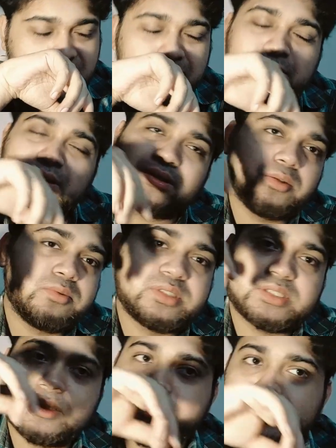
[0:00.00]
I don't get the
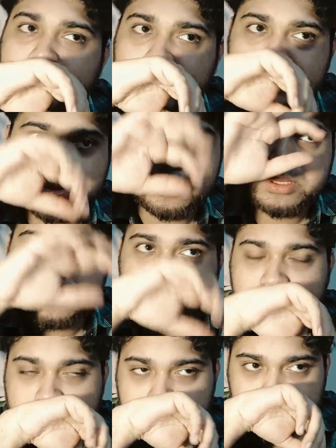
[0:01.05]
whiskey too much,
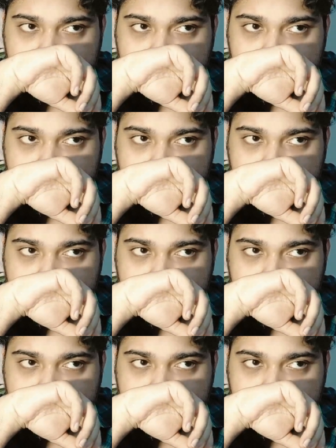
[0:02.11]
honestly.